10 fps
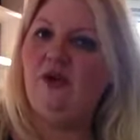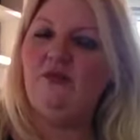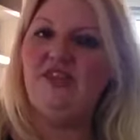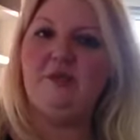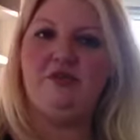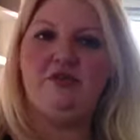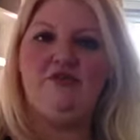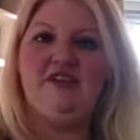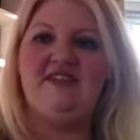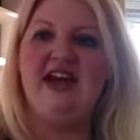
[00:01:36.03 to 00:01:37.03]
and was absolutely
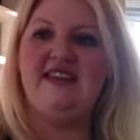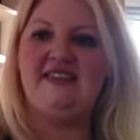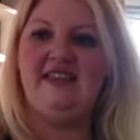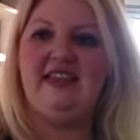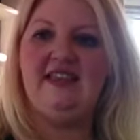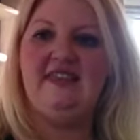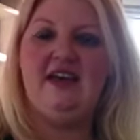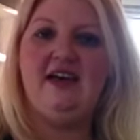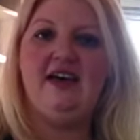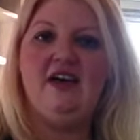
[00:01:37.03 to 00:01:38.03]
fantastic in
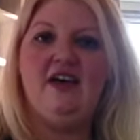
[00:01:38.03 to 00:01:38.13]
that.